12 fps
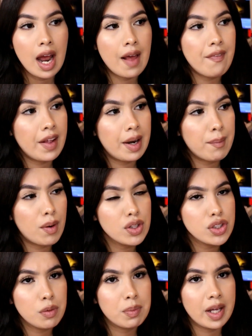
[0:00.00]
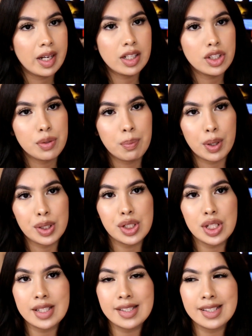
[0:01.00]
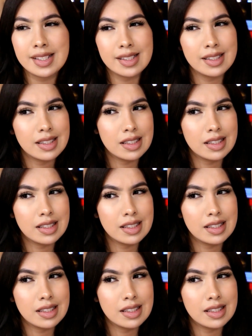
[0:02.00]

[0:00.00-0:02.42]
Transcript: and then I'm also planning to purchase